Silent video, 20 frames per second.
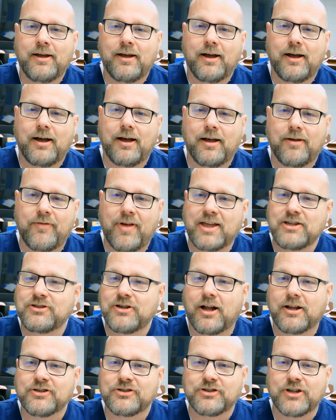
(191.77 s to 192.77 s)
That's
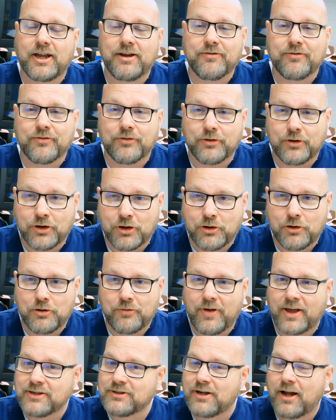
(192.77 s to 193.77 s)
not safe for you.
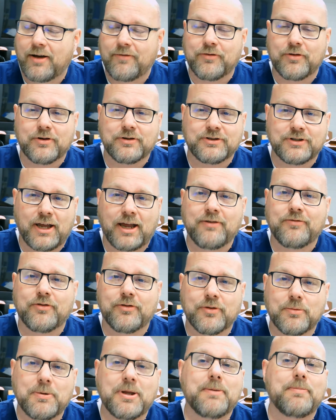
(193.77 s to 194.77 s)
That's not safe for
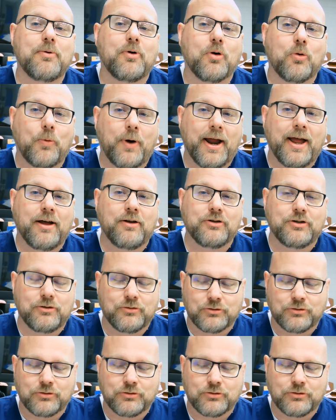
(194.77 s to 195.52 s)
the people around you.